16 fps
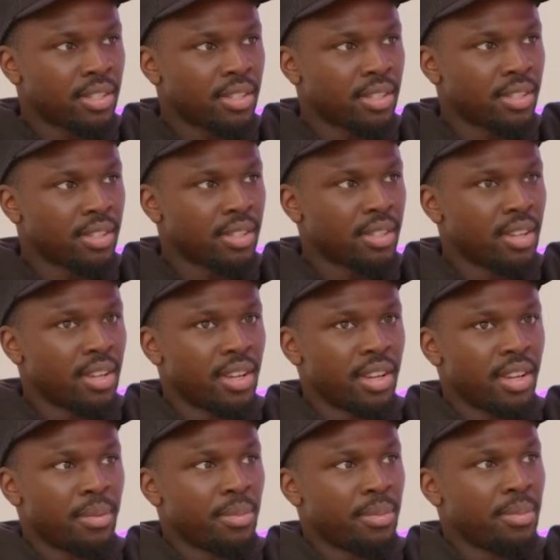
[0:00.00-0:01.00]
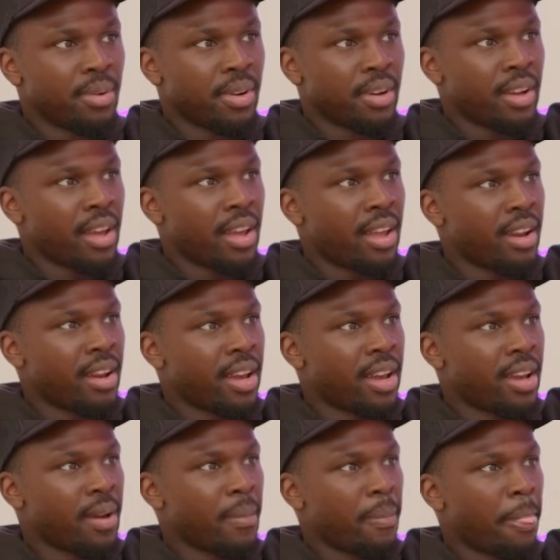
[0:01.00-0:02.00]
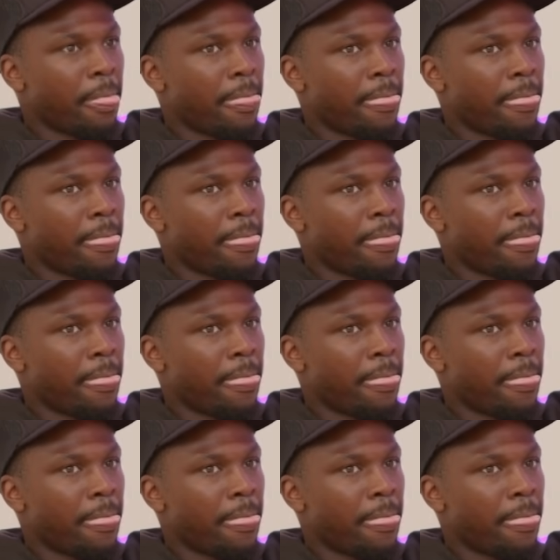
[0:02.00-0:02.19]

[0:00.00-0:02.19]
Yeah, I can testify to that.